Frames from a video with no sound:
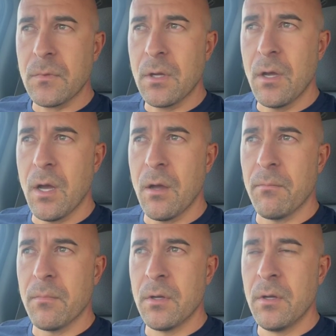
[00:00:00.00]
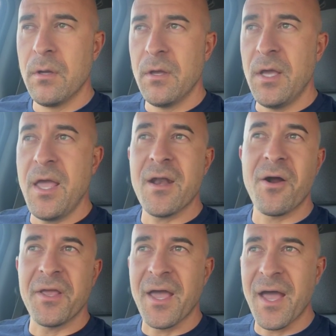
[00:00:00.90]
It
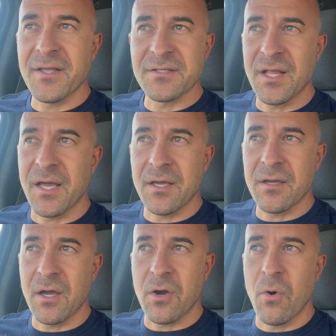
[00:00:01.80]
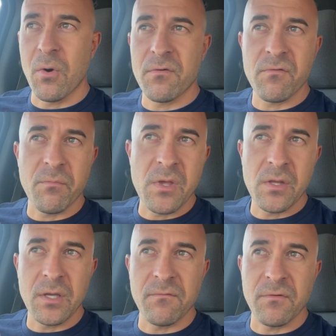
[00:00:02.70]
already has like
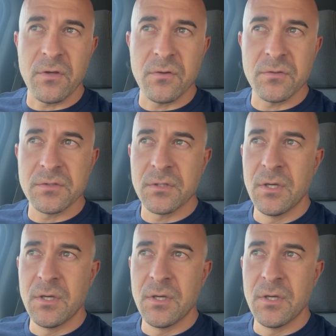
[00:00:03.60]
250,000 views